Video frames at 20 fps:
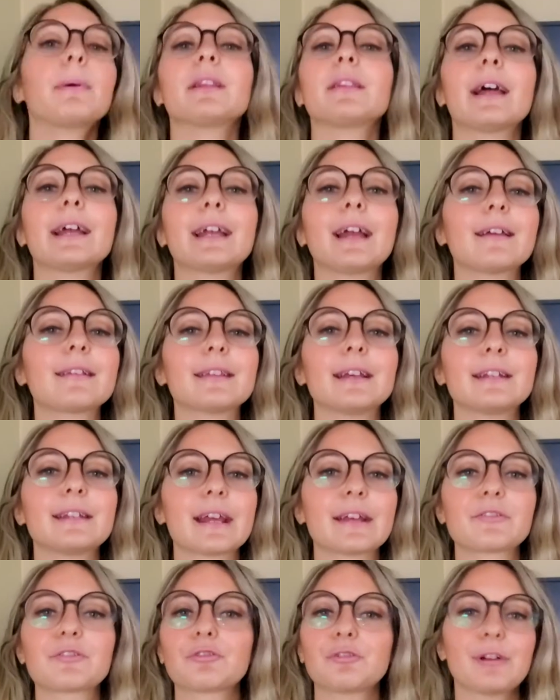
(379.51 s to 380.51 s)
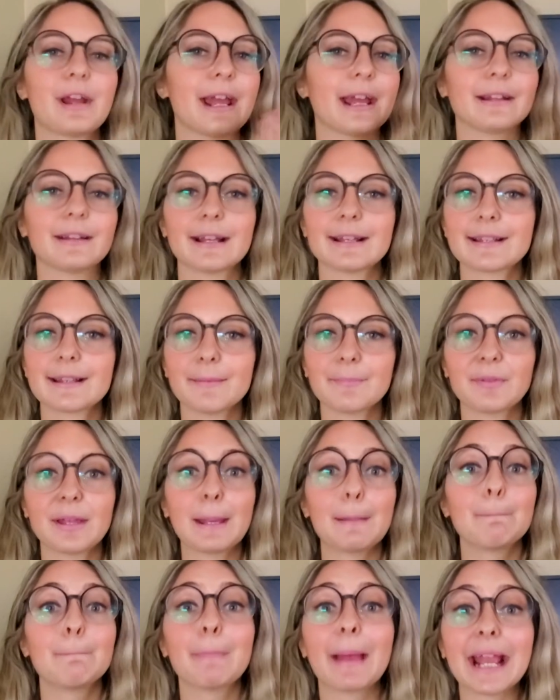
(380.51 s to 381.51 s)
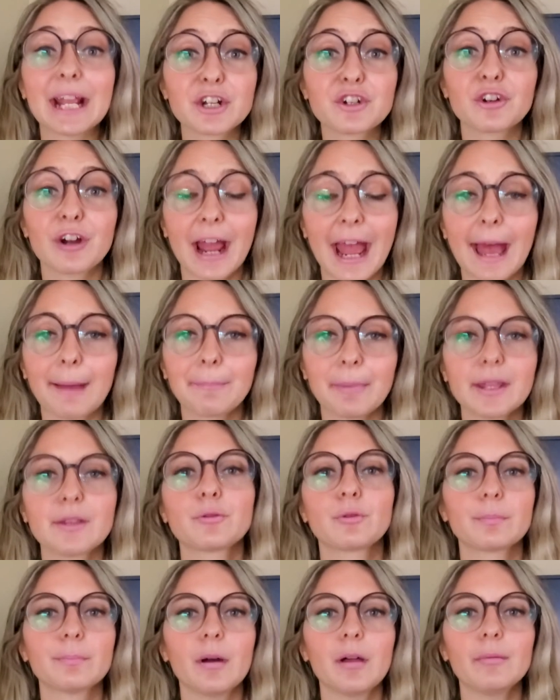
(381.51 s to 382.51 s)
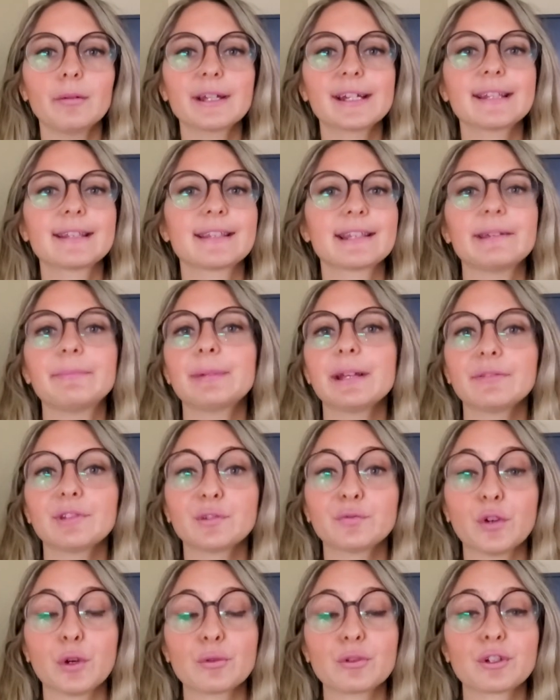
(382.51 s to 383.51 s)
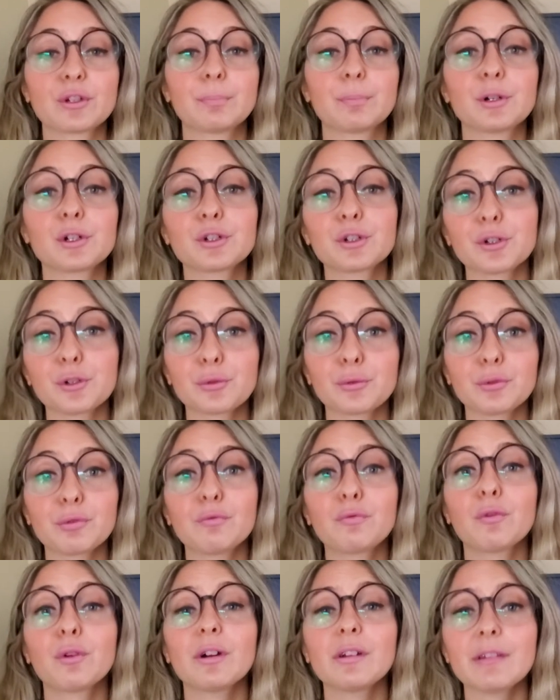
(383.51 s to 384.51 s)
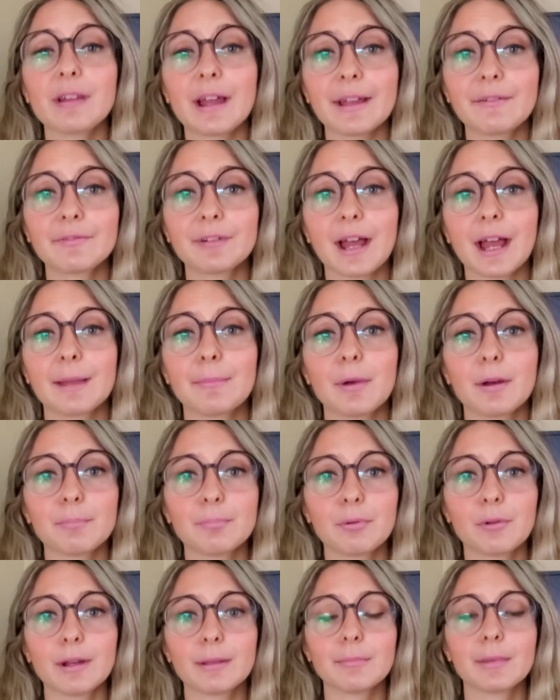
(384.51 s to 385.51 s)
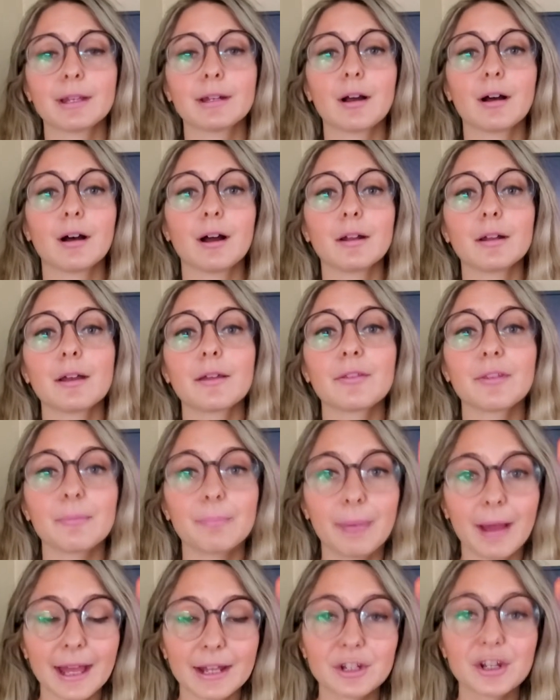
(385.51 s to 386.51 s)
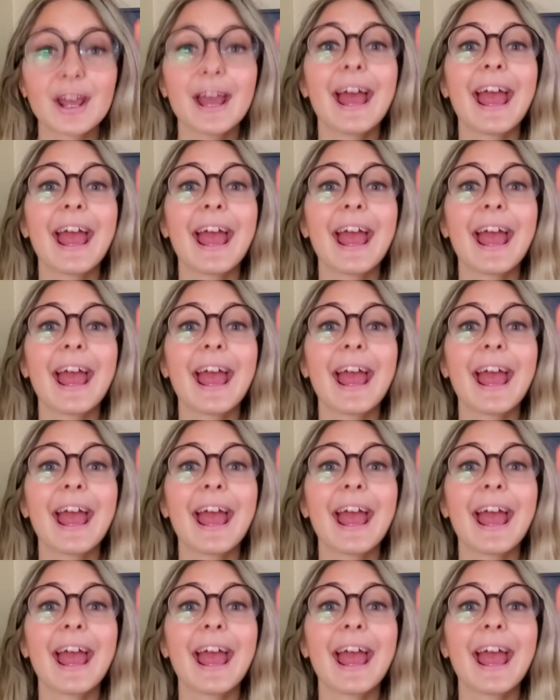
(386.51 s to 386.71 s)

But like I said yesterday, unless something major happens, Republicans seem to have the votes to push her through for a lifetime appointment on the bench.